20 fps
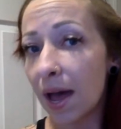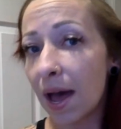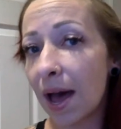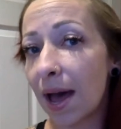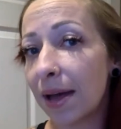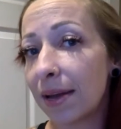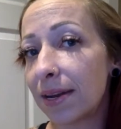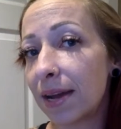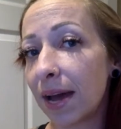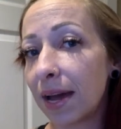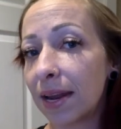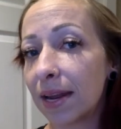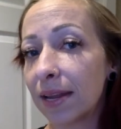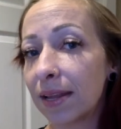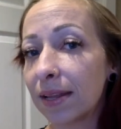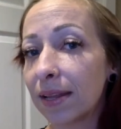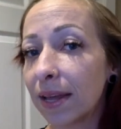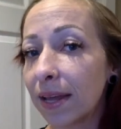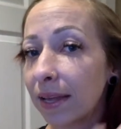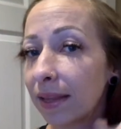I dyed
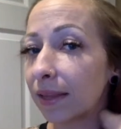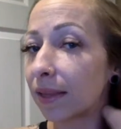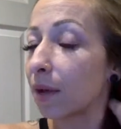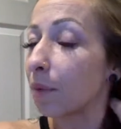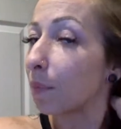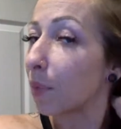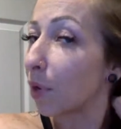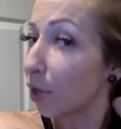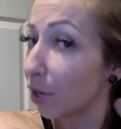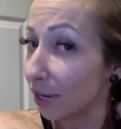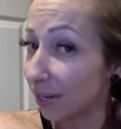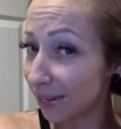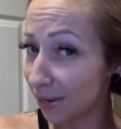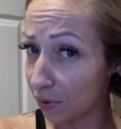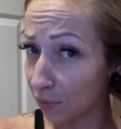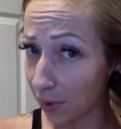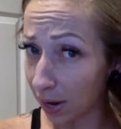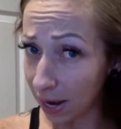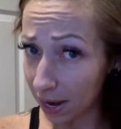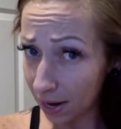it like a
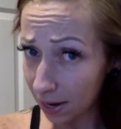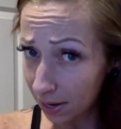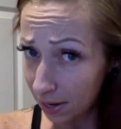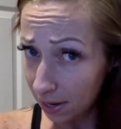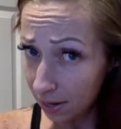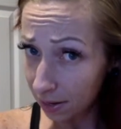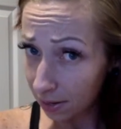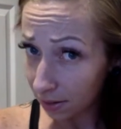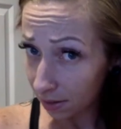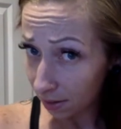burgundy red,